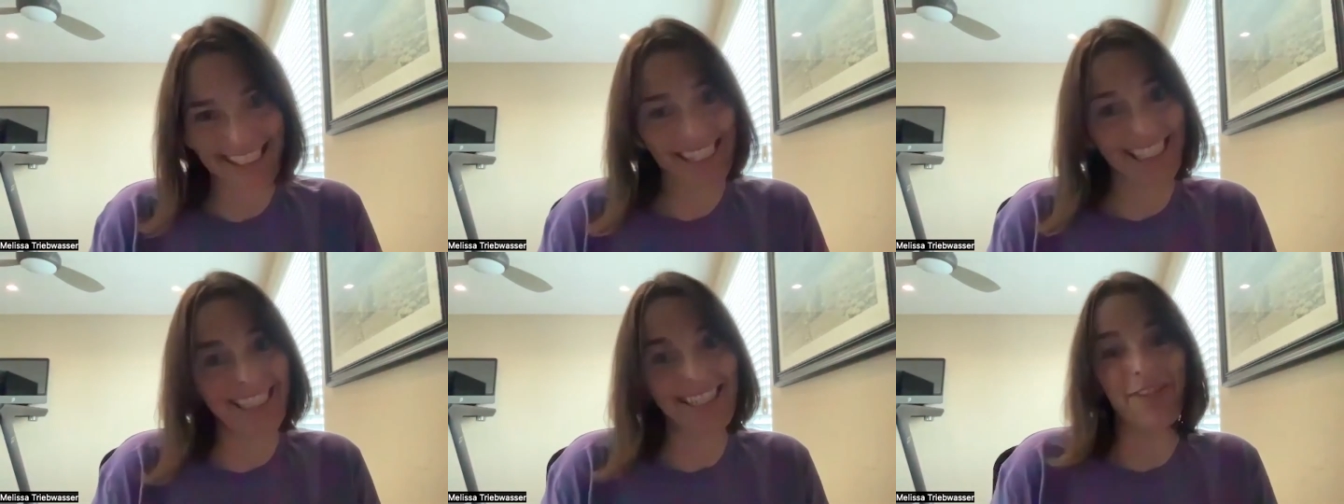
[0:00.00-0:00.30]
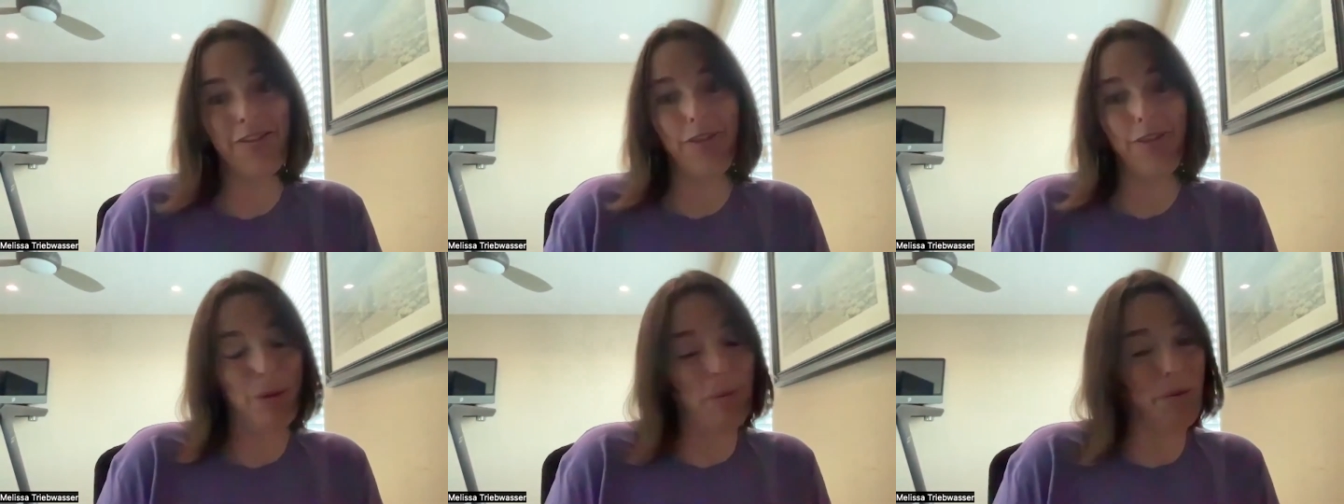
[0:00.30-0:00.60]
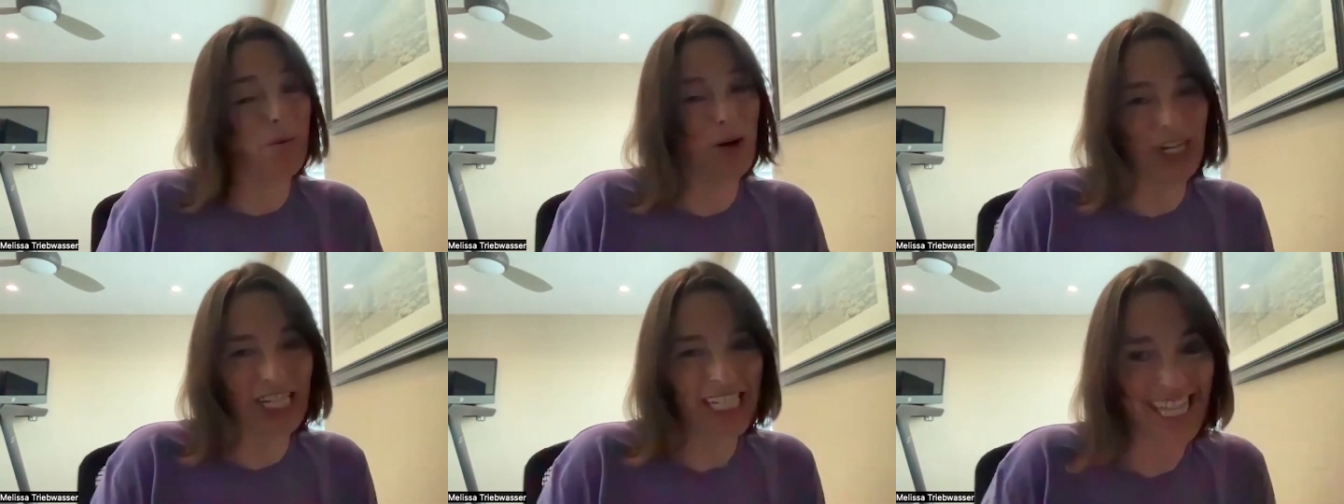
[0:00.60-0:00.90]
is for
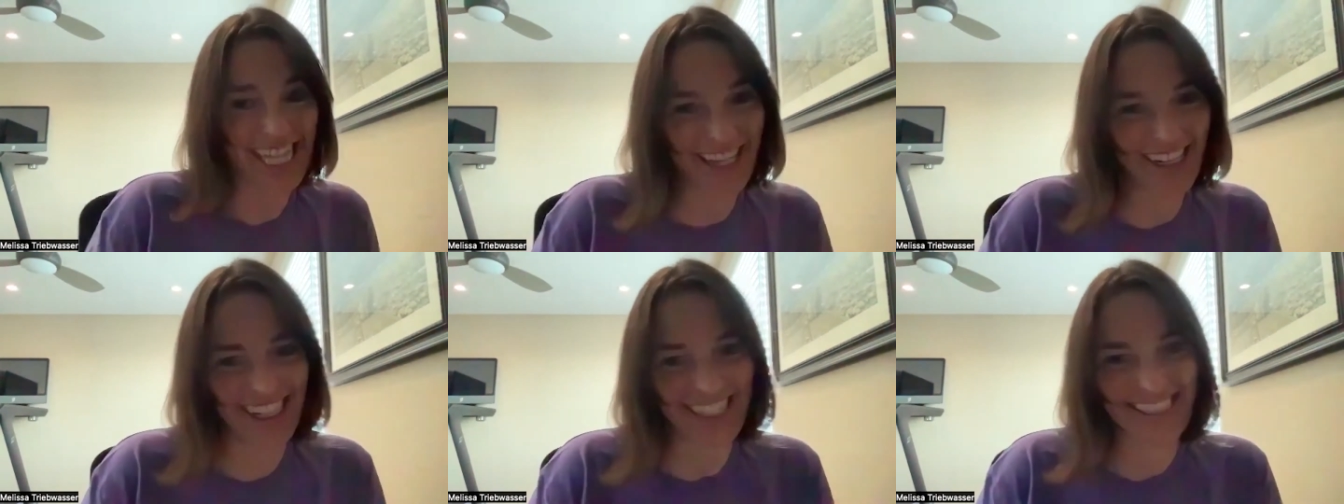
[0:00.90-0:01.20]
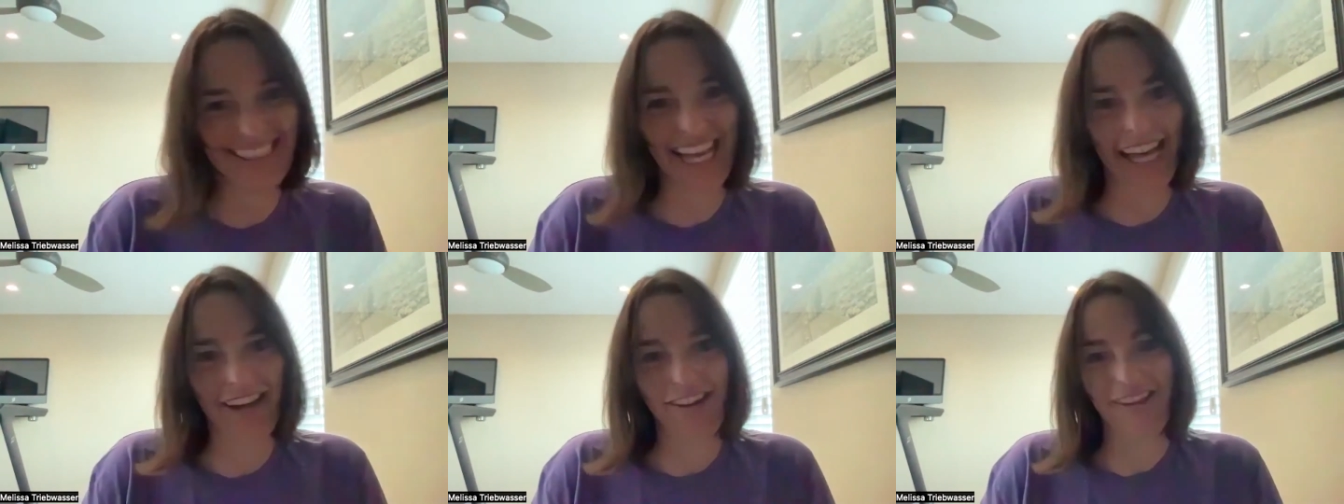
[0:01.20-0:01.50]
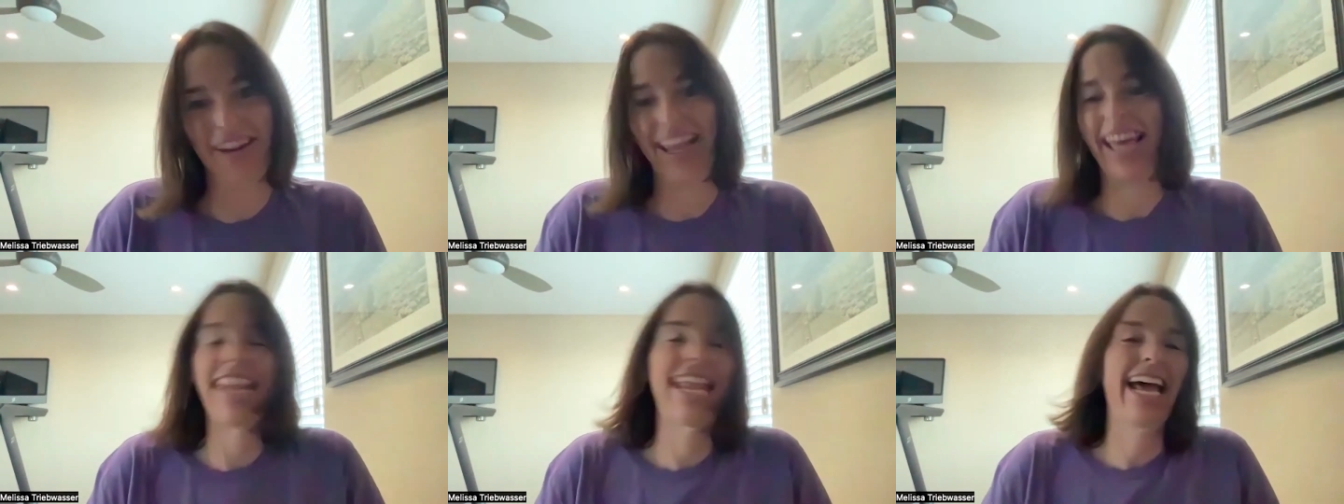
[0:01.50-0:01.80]
Morgantown on
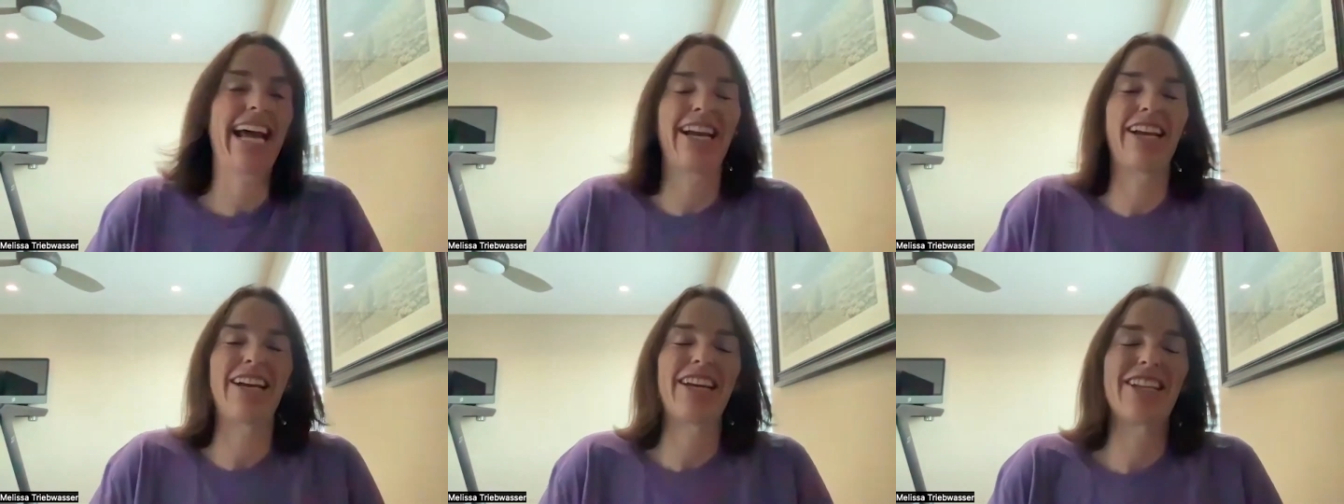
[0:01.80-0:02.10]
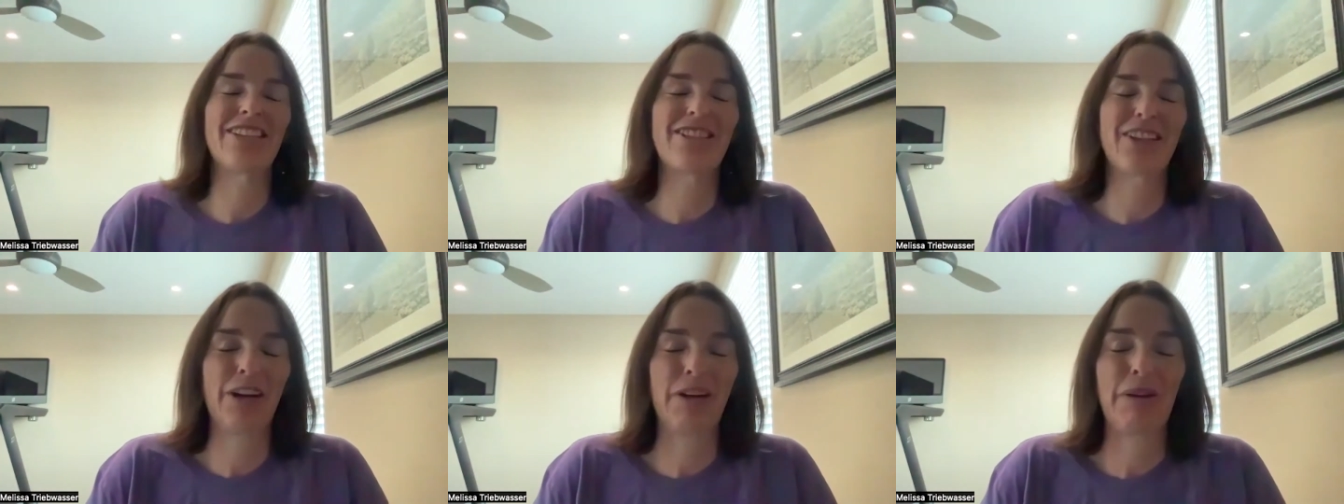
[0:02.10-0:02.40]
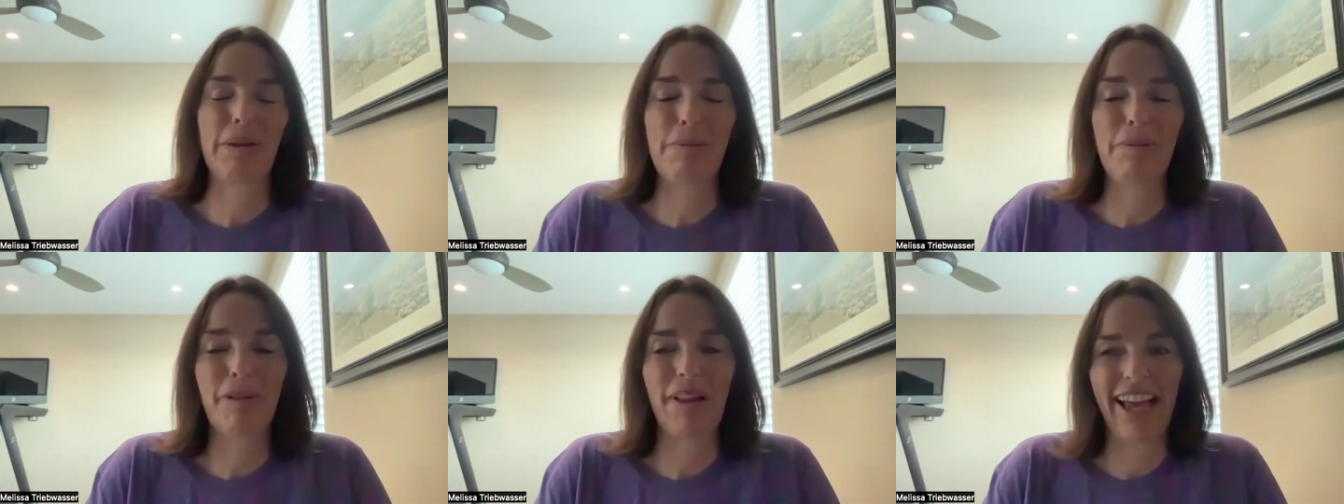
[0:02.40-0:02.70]
Saturday, that could
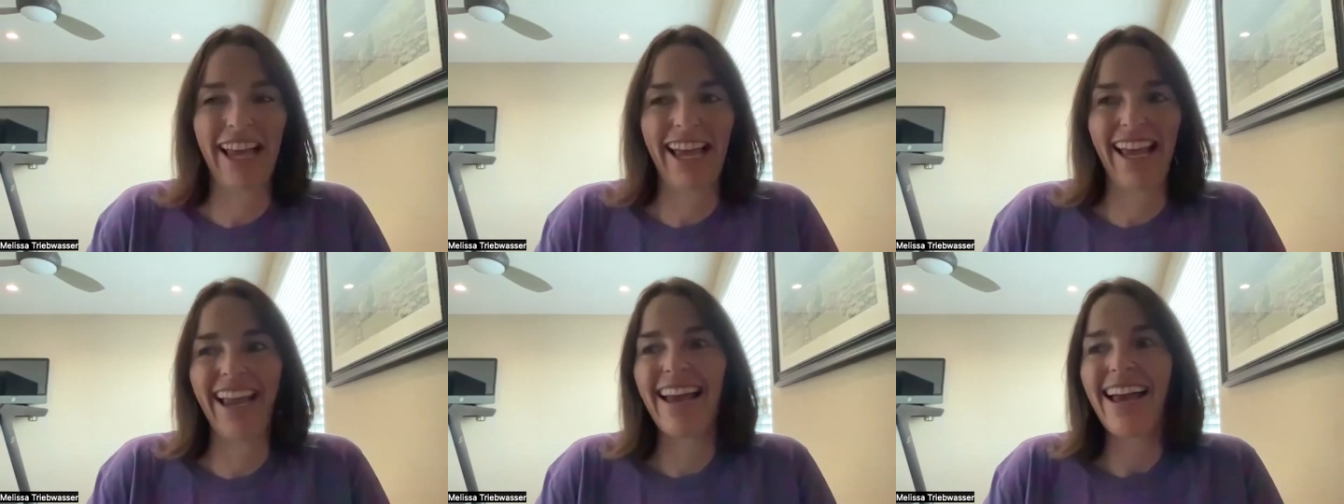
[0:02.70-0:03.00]
certainly play